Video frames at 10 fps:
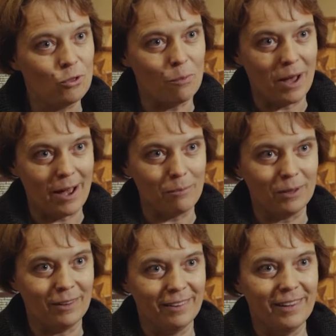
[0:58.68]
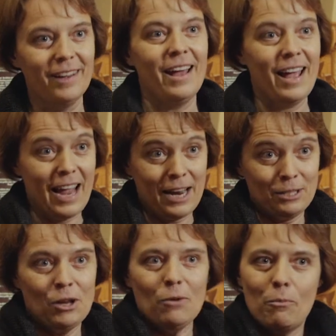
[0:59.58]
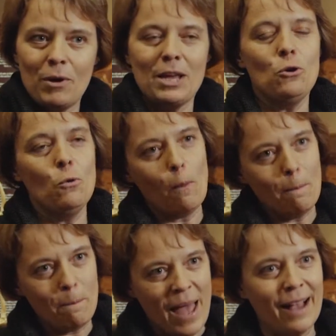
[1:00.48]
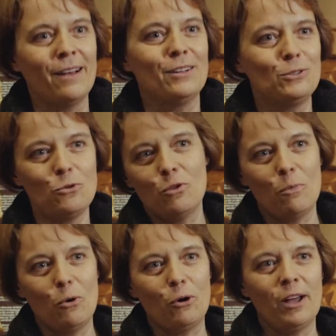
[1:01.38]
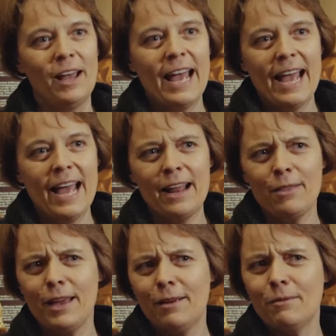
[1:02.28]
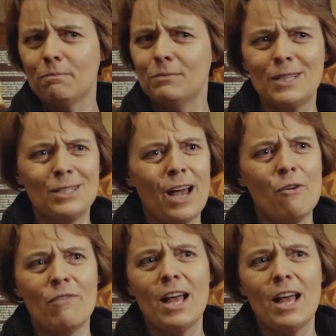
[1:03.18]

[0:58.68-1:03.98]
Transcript: the Bible and bring you back to the book. And I think Desire of